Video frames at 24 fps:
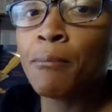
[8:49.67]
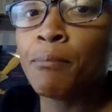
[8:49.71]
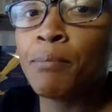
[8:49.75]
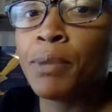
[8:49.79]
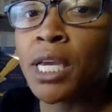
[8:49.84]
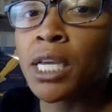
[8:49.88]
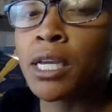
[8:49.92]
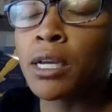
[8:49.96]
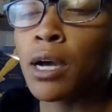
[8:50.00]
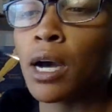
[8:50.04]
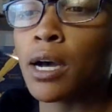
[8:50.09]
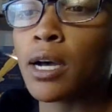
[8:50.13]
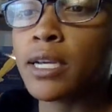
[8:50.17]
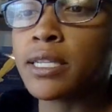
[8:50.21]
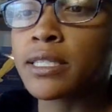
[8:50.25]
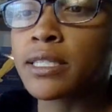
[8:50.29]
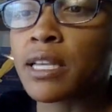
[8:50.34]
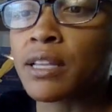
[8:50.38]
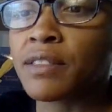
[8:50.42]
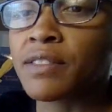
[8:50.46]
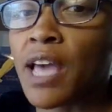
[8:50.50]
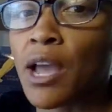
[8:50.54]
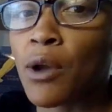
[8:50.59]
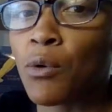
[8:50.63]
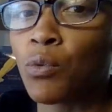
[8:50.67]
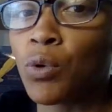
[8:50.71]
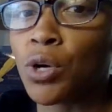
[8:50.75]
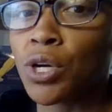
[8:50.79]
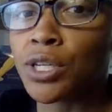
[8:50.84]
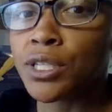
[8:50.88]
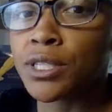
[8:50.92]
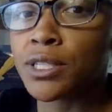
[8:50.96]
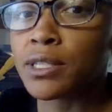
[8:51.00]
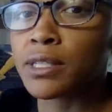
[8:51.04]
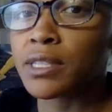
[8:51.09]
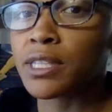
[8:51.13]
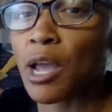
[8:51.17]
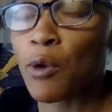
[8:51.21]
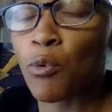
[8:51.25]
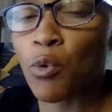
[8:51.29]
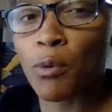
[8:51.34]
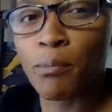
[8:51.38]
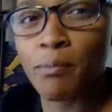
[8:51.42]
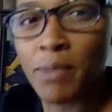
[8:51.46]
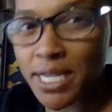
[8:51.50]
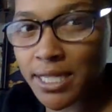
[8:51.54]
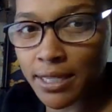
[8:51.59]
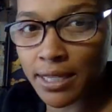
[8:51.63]
because they
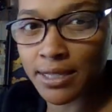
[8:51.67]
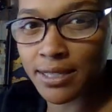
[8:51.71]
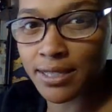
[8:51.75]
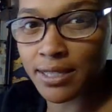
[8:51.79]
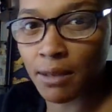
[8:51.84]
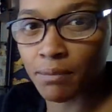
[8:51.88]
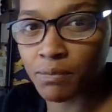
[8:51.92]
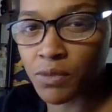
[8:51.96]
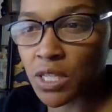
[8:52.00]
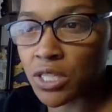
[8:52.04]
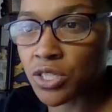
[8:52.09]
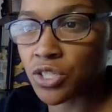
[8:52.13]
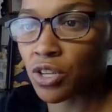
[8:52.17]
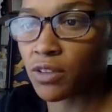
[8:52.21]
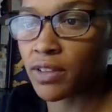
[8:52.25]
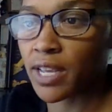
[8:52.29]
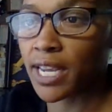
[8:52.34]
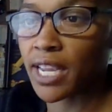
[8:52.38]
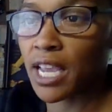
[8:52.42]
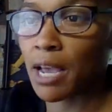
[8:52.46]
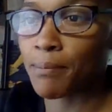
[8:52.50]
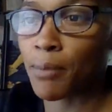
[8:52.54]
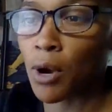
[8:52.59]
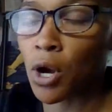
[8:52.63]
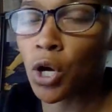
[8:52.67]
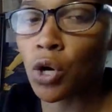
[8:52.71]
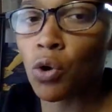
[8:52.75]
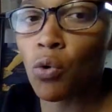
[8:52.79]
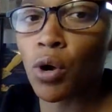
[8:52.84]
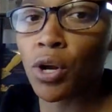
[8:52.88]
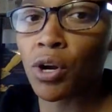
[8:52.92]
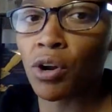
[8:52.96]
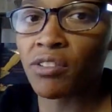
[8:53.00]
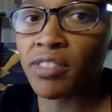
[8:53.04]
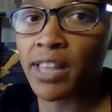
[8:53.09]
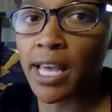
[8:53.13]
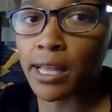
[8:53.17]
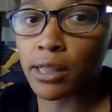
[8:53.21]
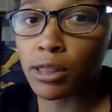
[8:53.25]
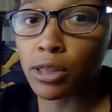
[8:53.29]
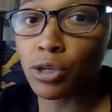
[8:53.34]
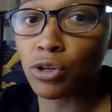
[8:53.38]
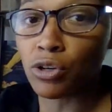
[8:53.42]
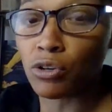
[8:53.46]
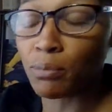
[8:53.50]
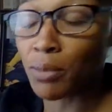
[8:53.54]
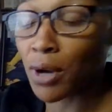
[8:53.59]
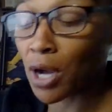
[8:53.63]
were missing something, so they kept on going on that
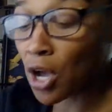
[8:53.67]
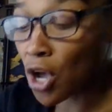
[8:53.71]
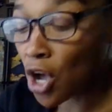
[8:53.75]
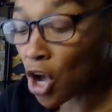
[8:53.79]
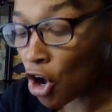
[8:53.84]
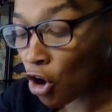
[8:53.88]
loop.